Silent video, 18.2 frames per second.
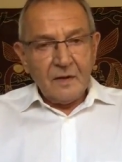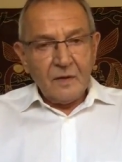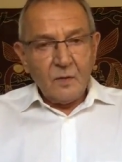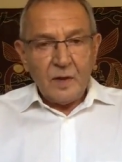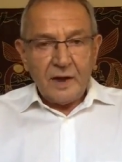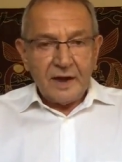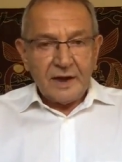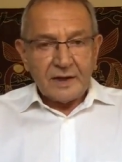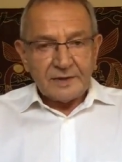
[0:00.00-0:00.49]

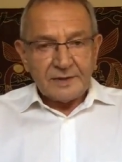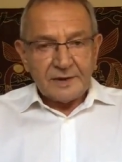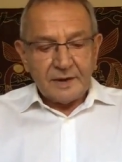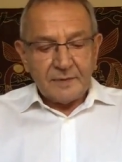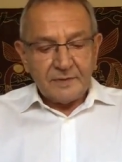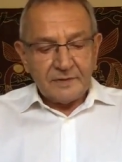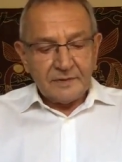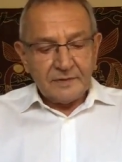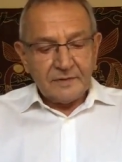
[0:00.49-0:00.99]
We
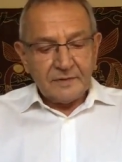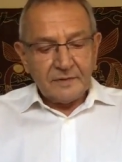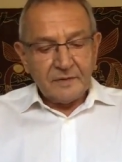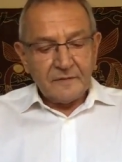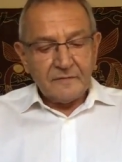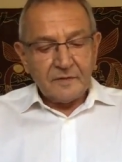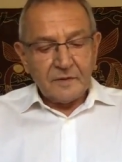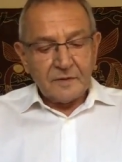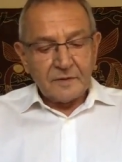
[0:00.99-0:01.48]
accept,
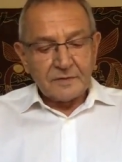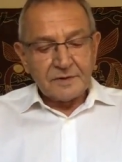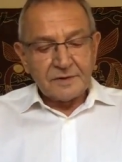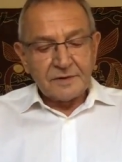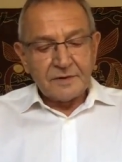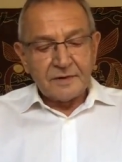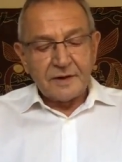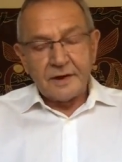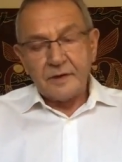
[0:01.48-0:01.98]
of course,
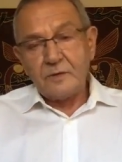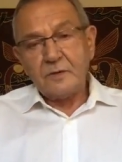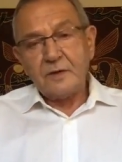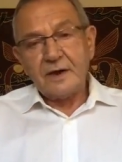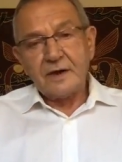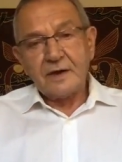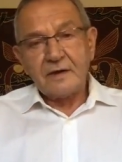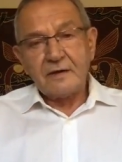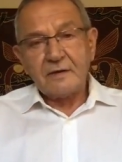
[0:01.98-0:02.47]

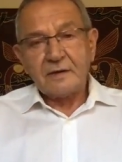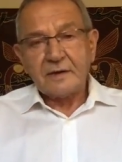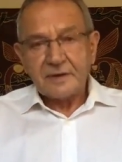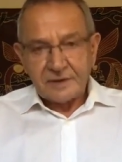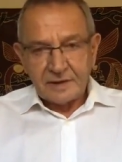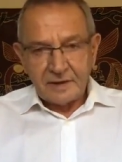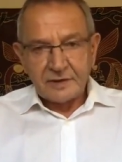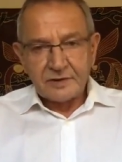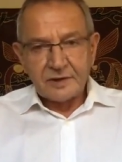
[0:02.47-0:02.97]
regular
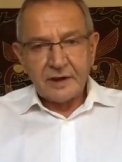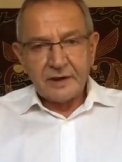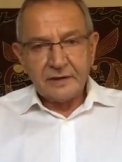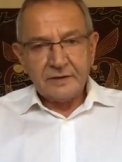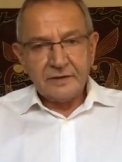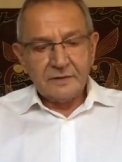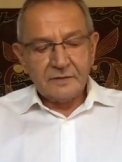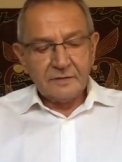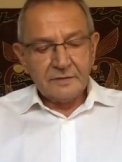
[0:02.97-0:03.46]
research
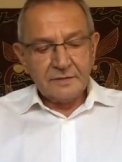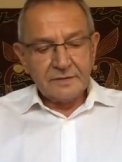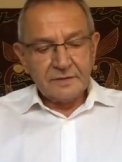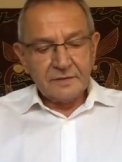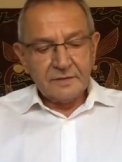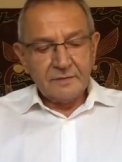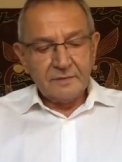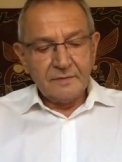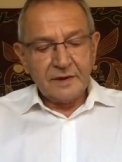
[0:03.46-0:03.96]
articles,
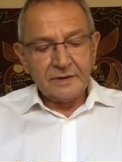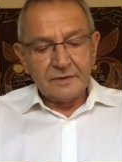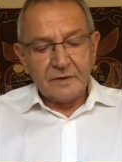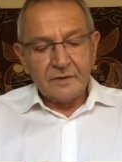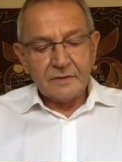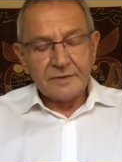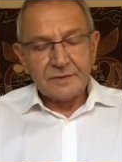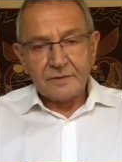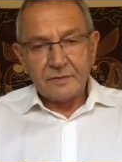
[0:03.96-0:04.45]
but
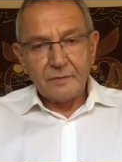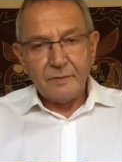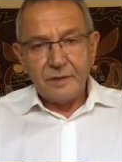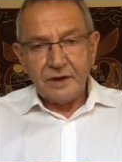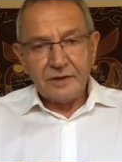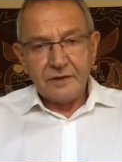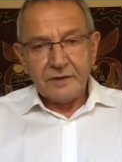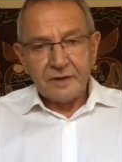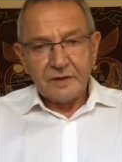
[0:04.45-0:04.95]
also
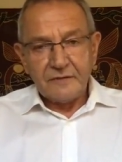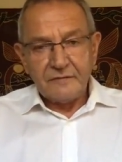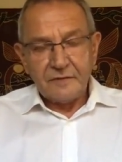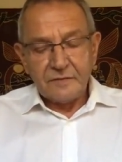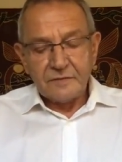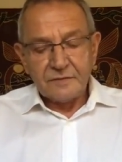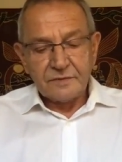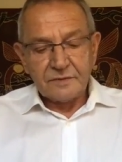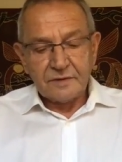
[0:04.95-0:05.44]
mini
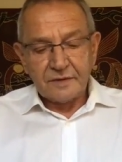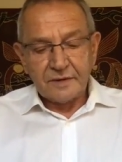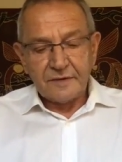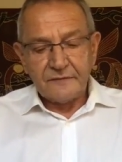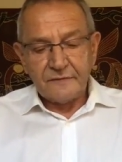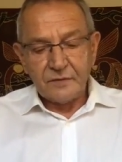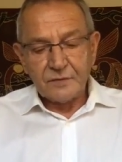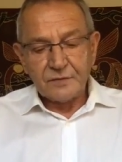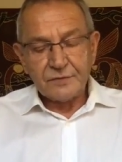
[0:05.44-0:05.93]
reviews,
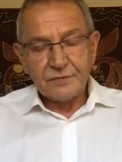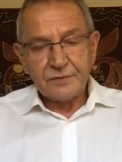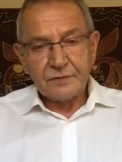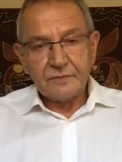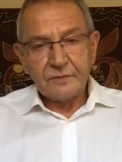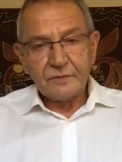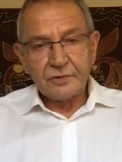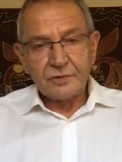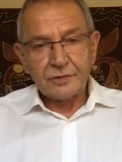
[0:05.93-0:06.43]
reviews,
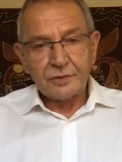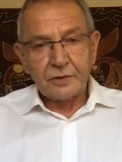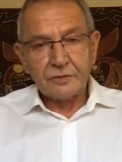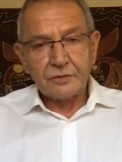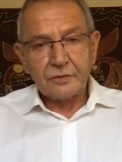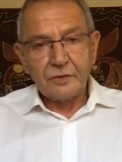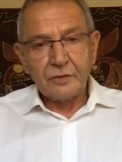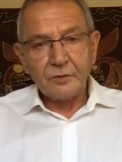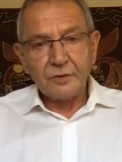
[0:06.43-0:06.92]

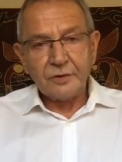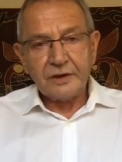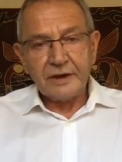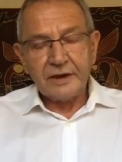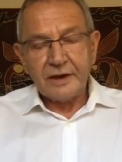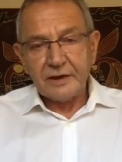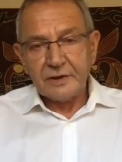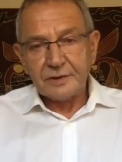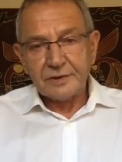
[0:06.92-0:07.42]
short
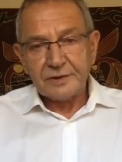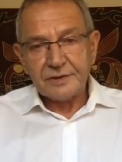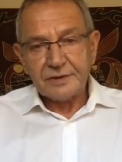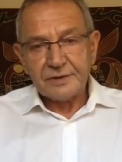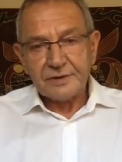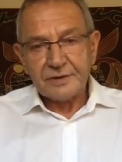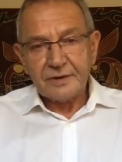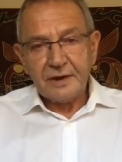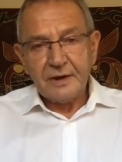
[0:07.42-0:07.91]
communications,